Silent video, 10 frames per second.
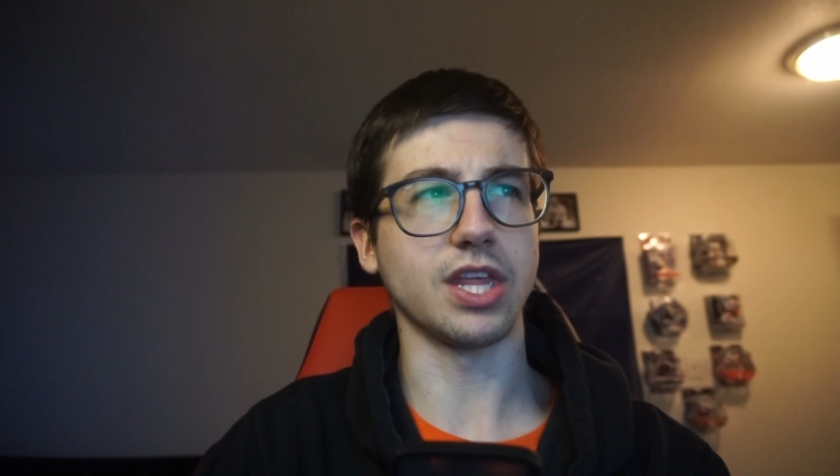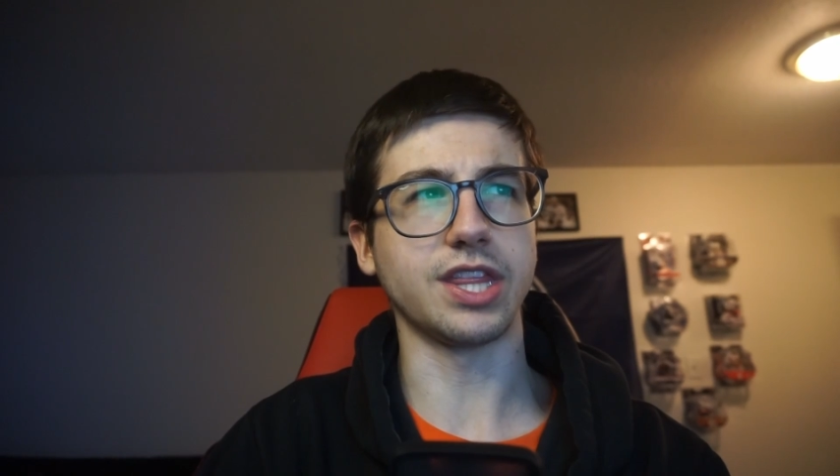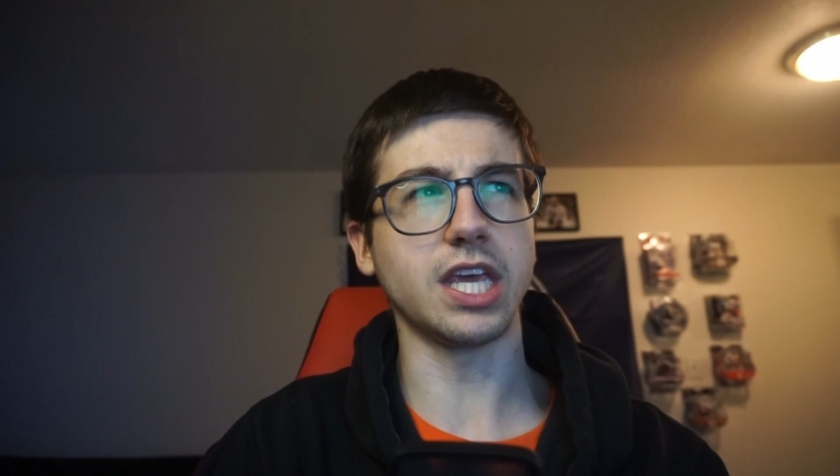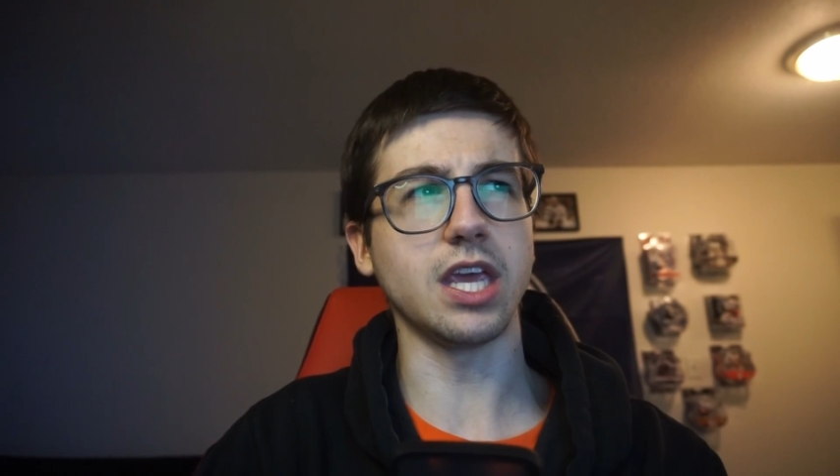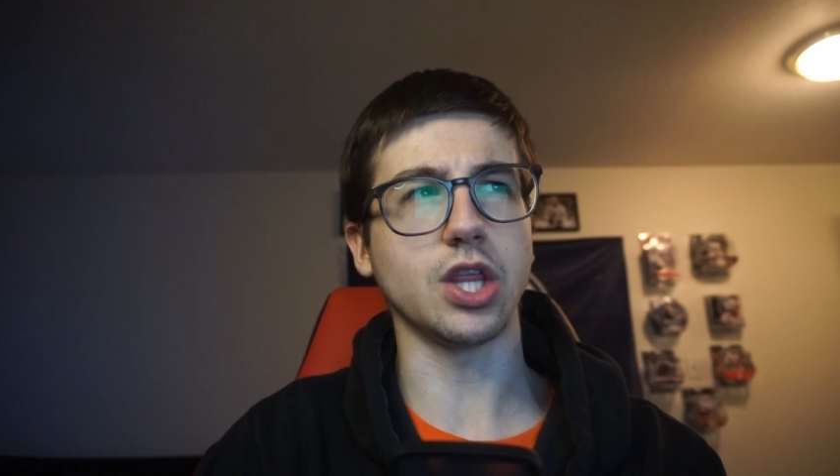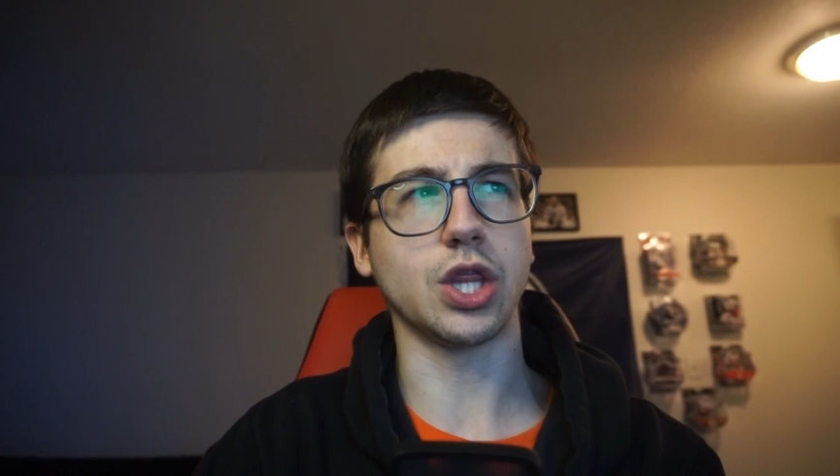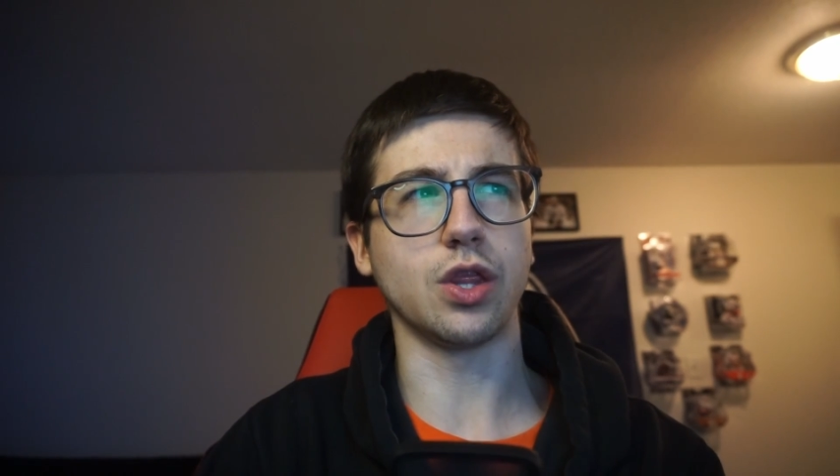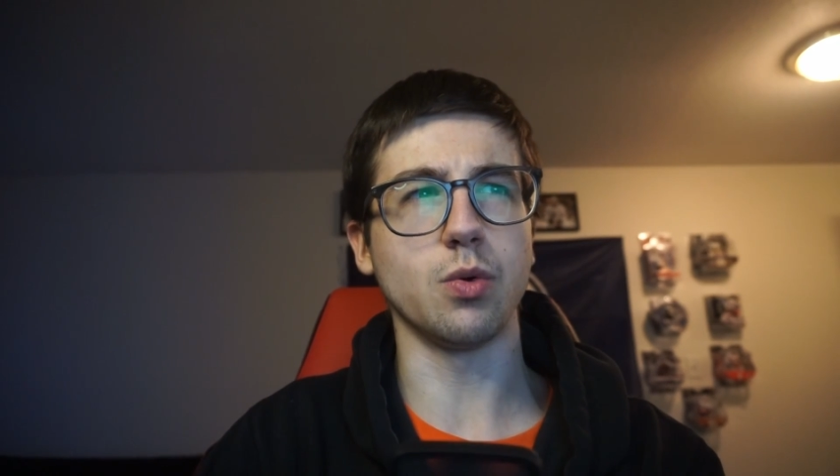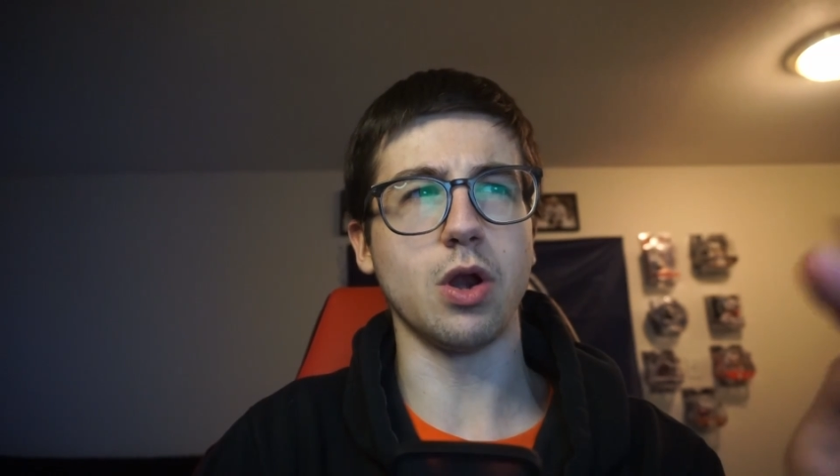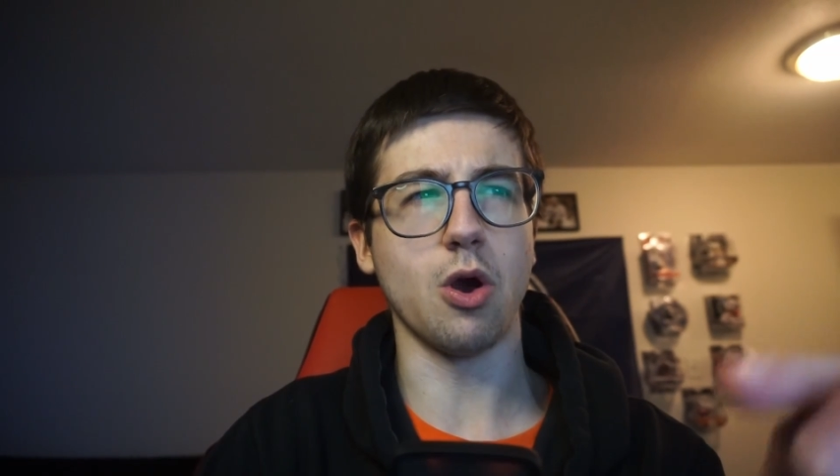I think he
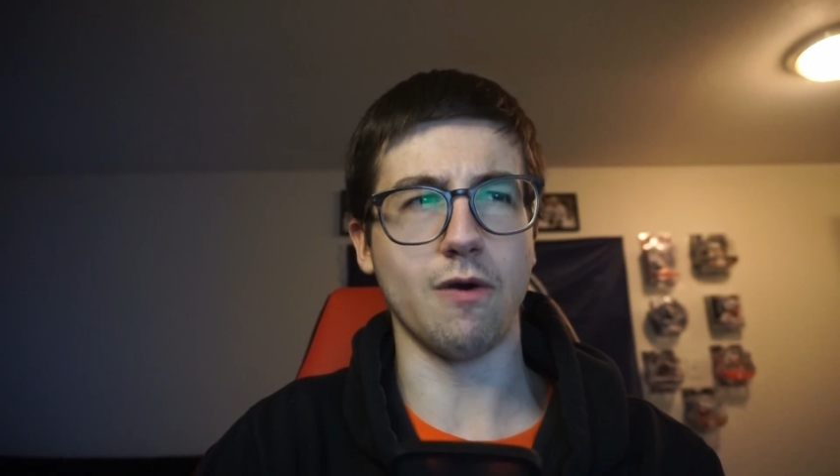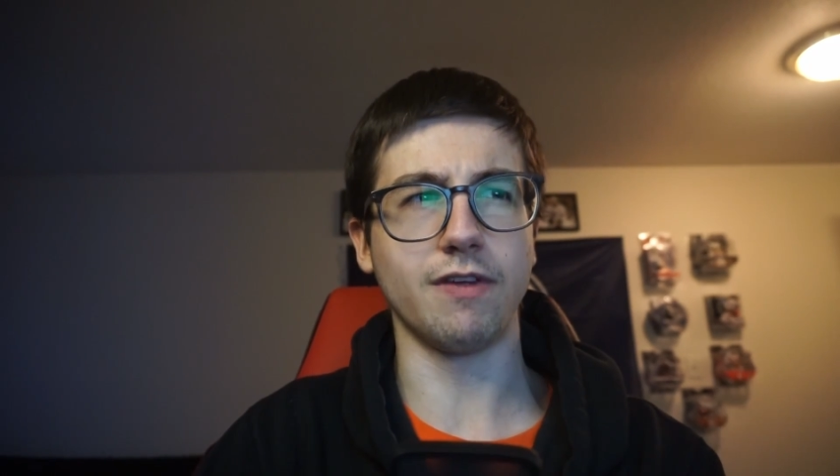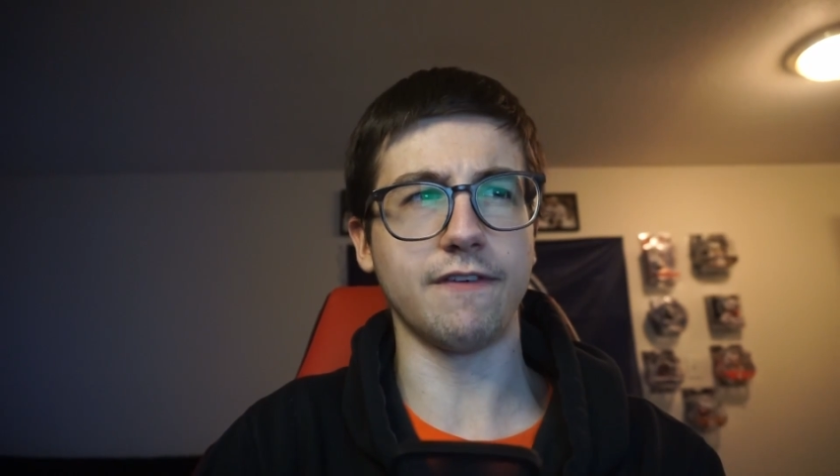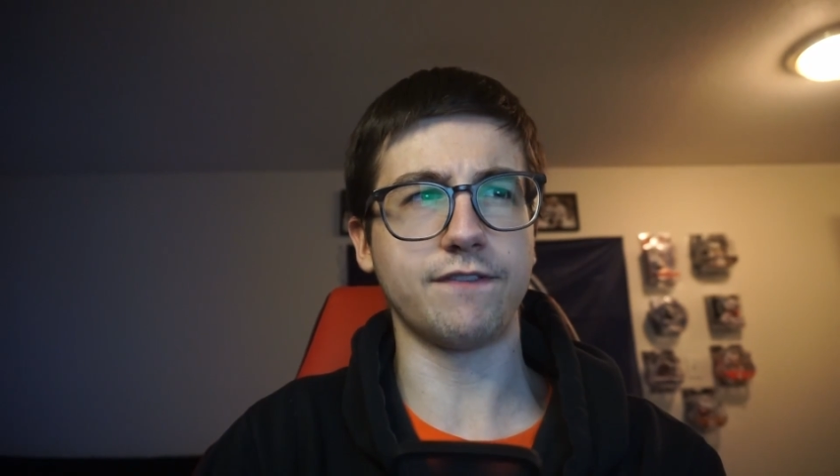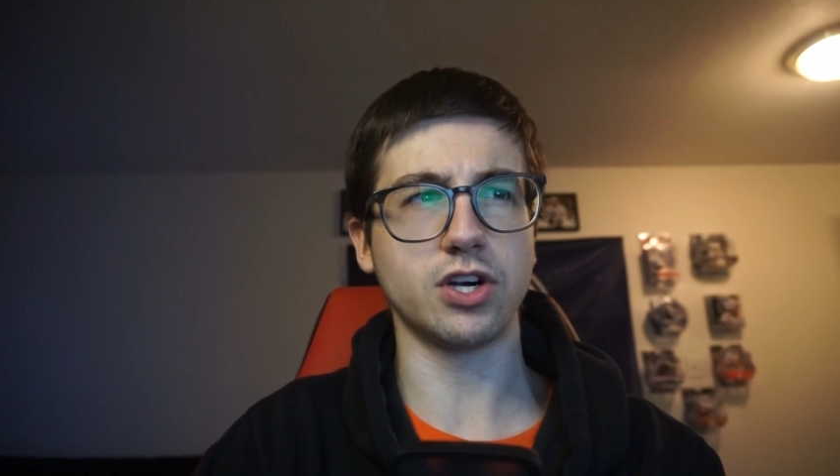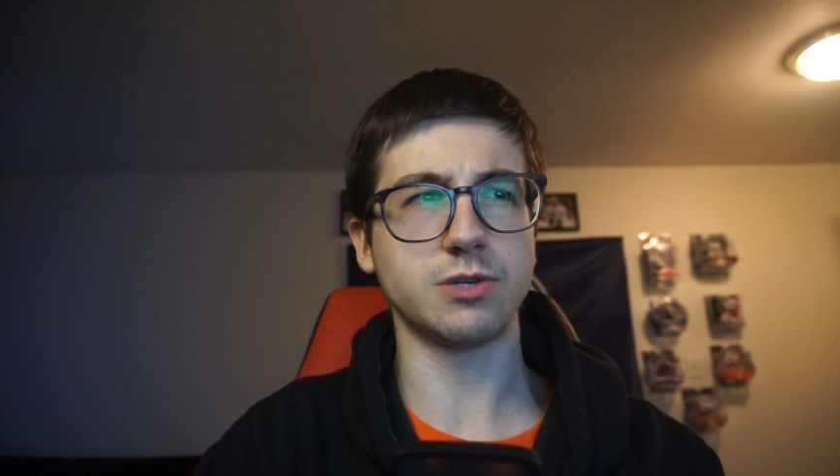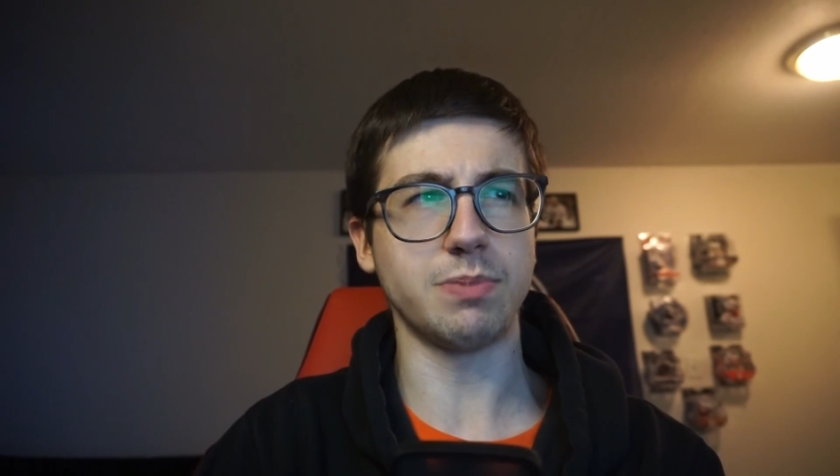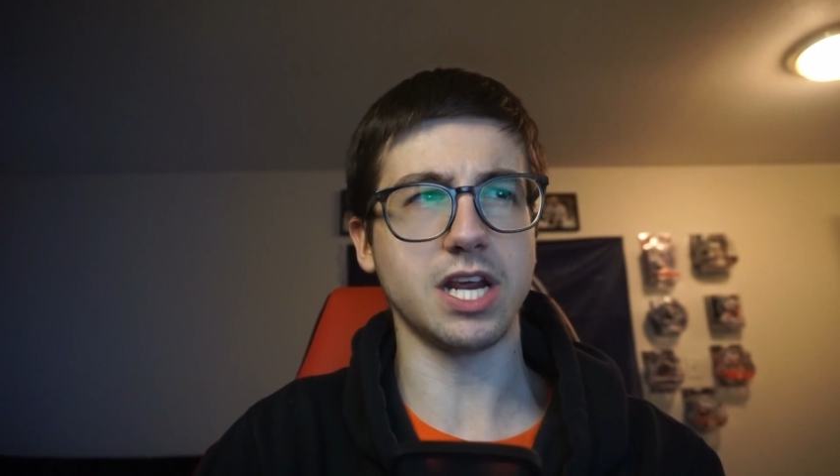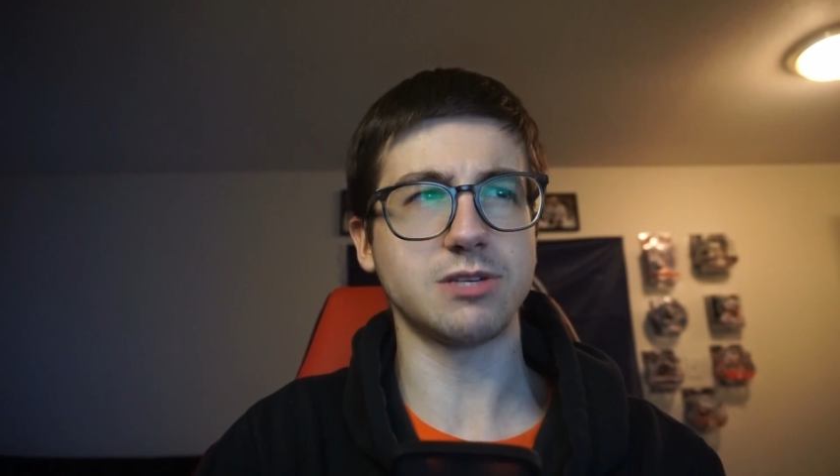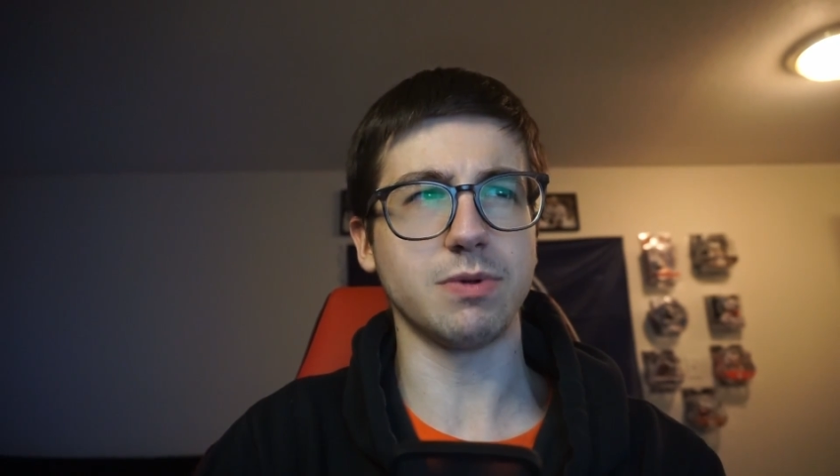threw it over the first
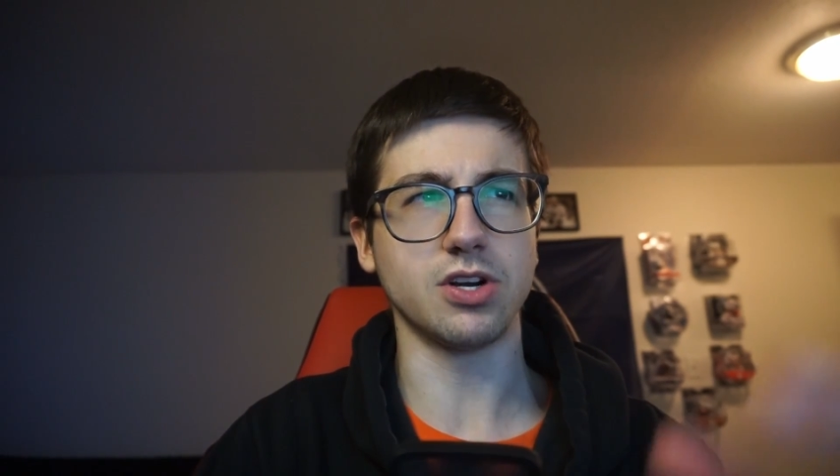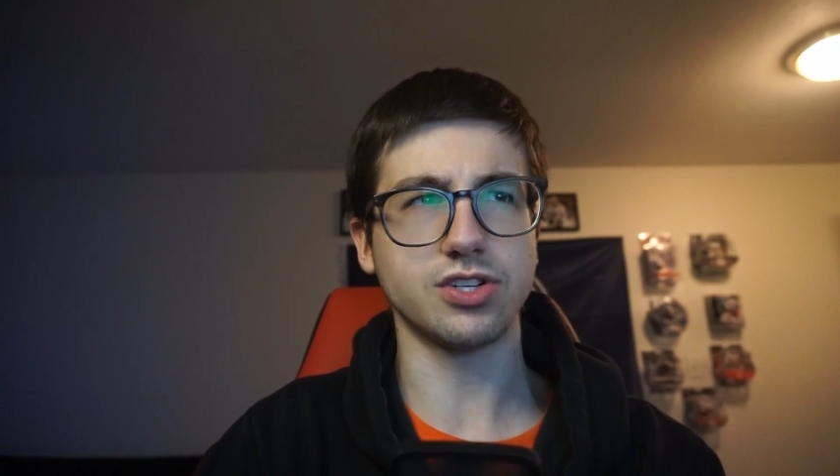baseman or